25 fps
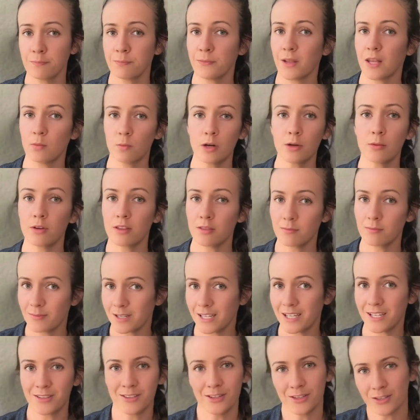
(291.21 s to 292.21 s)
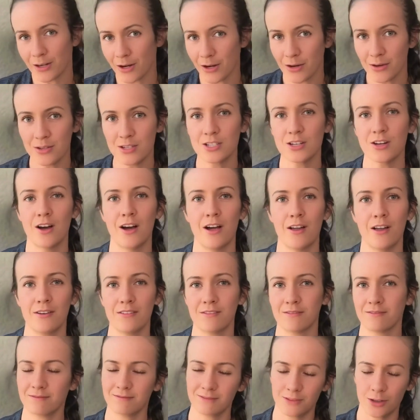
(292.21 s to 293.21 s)
and work with me, your coach,
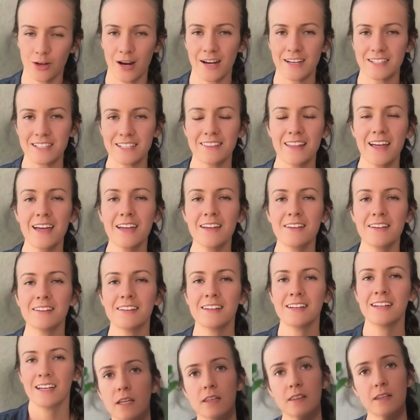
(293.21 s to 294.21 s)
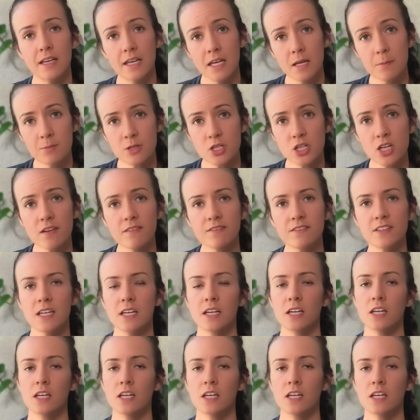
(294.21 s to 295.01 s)
on correcting that. The hip shift.